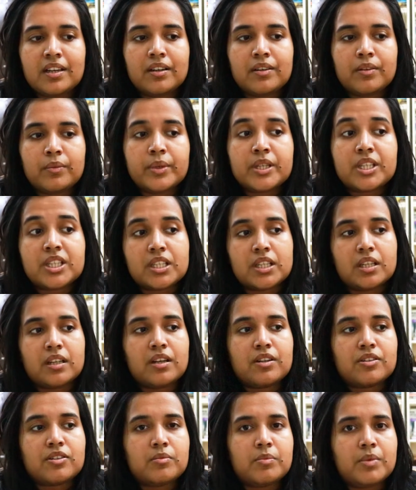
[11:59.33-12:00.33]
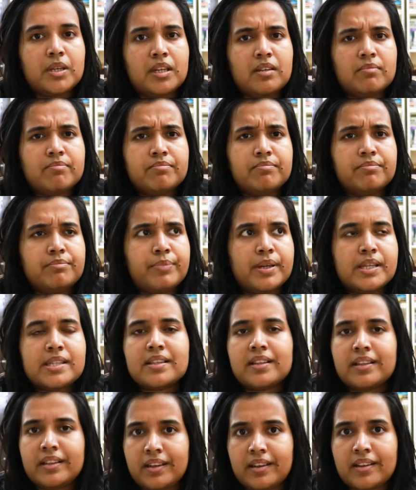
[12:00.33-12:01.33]
which turn out to be
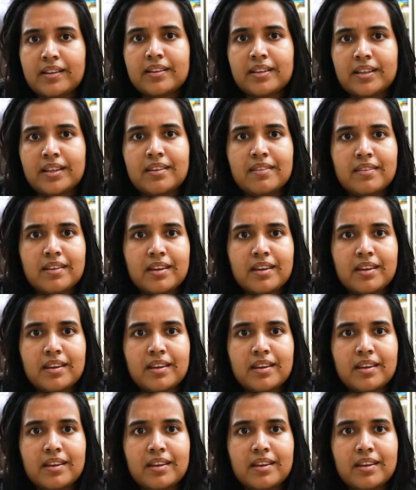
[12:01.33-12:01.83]
basically nothing in